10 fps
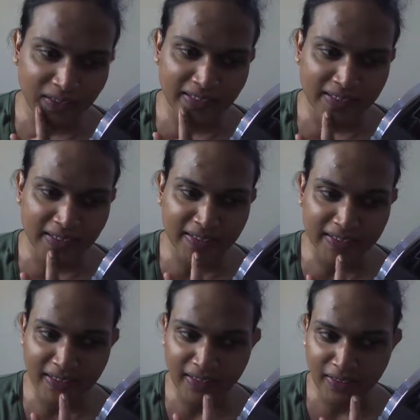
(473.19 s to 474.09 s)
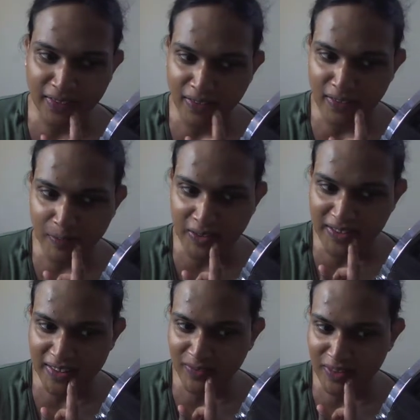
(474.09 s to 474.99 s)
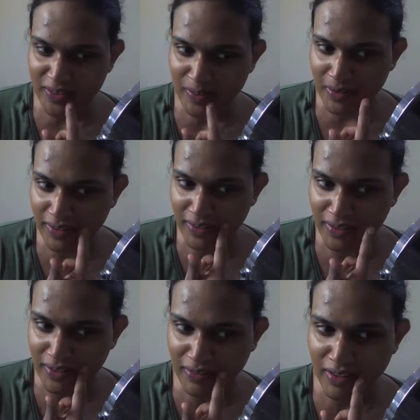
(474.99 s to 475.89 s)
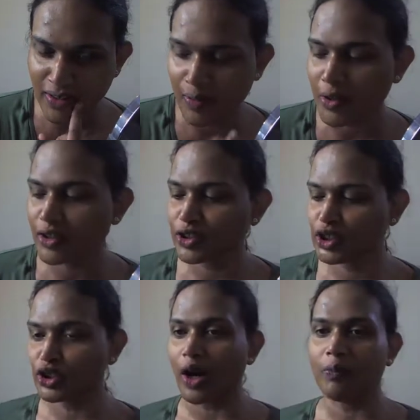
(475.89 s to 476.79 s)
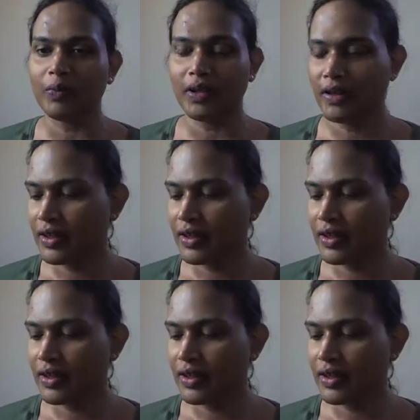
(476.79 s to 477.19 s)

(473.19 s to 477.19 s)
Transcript: let's say it's like a customer service or something, let's say I'm at a shop,